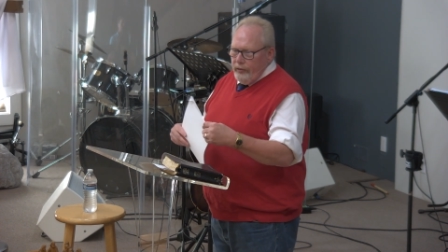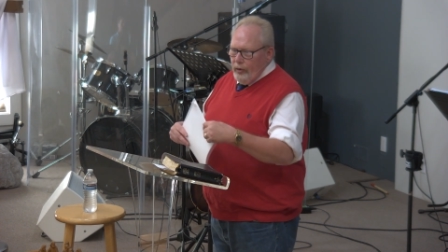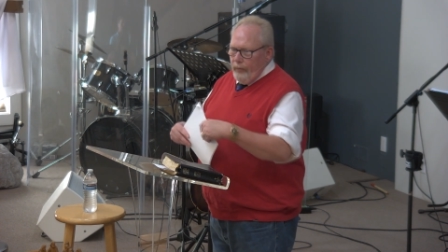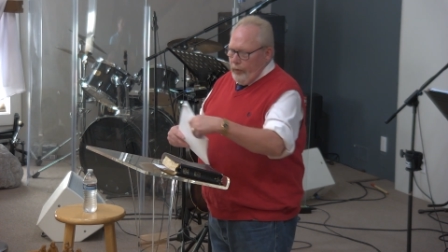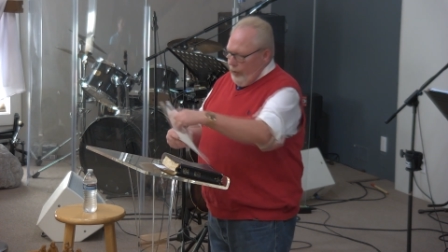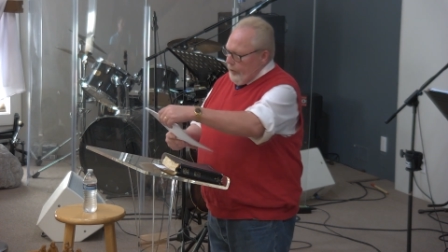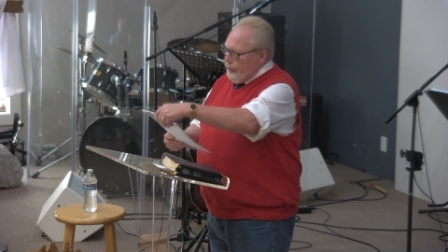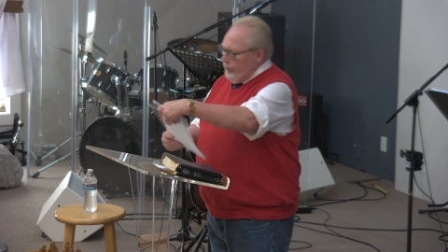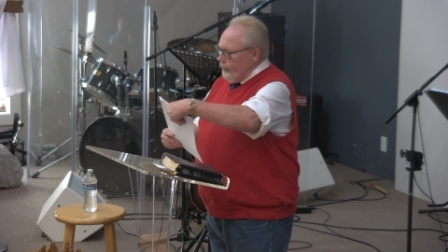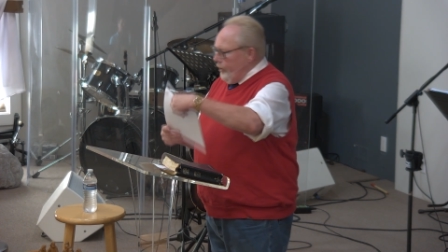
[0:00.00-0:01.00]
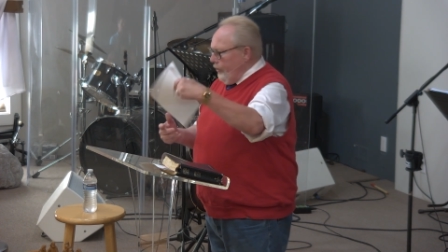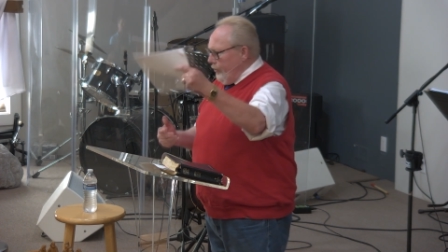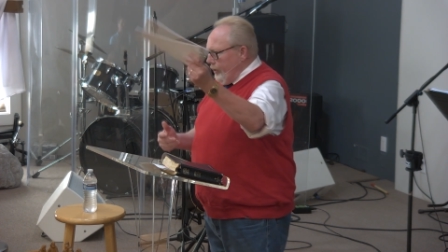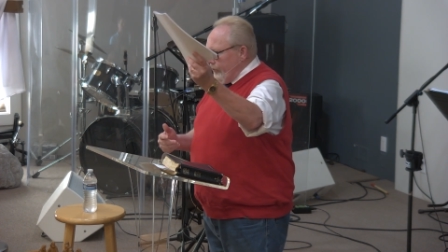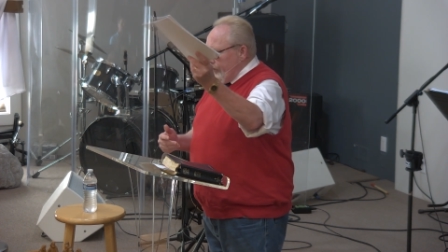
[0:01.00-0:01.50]
So if you're interested,
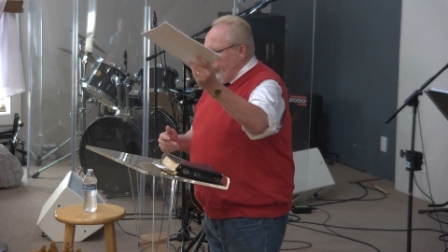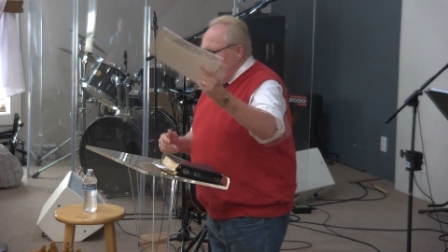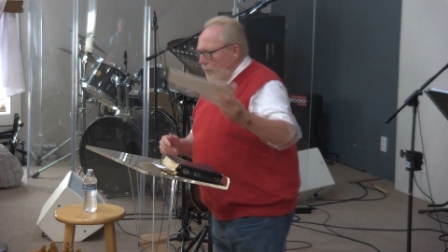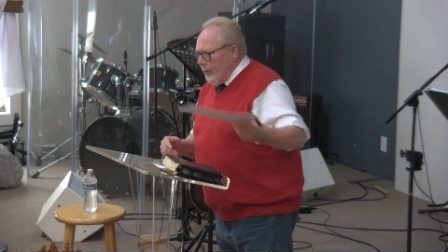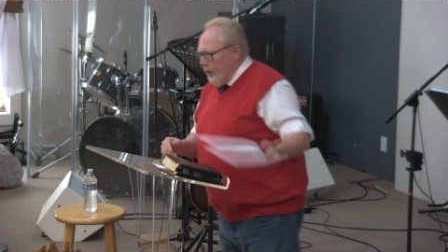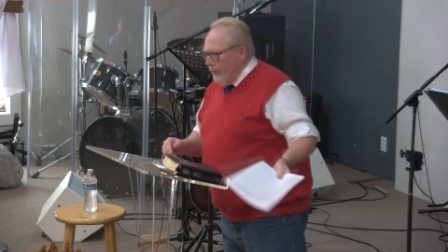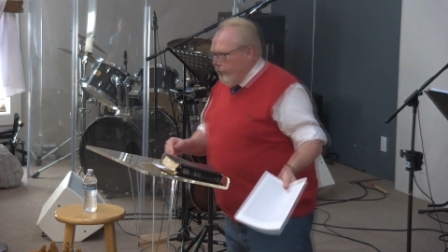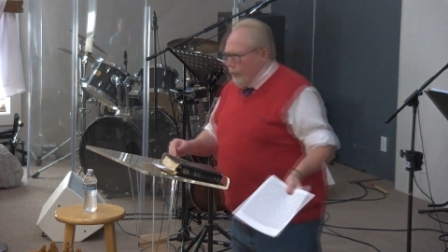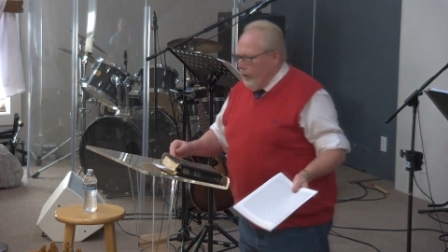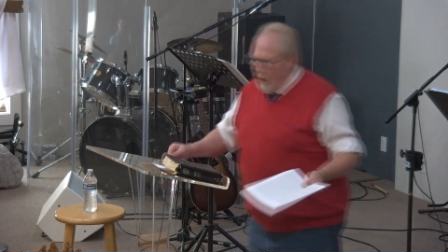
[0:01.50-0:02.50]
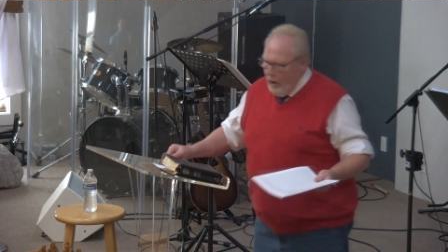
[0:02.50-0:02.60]
here it is. I copied off 30